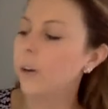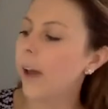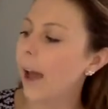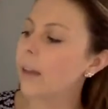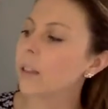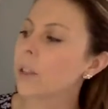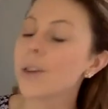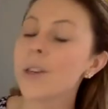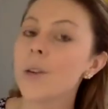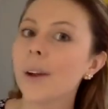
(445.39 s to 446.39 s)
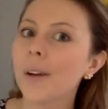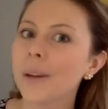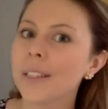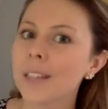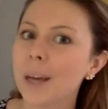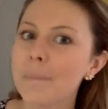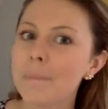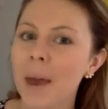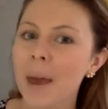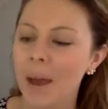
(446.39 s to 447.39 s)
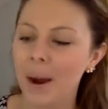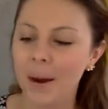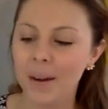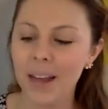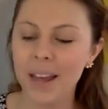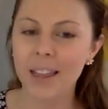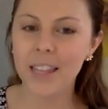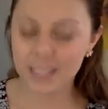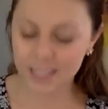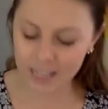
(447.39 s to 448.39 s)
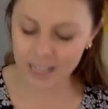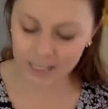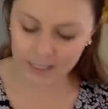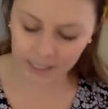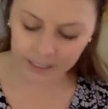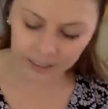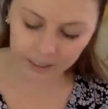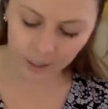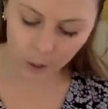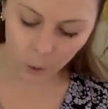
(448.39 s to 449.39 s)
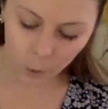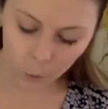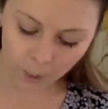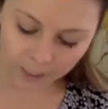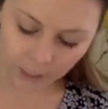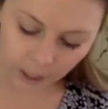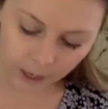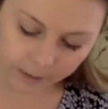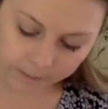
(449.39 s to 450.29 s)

Okay, so you are going to compare the seasons, winter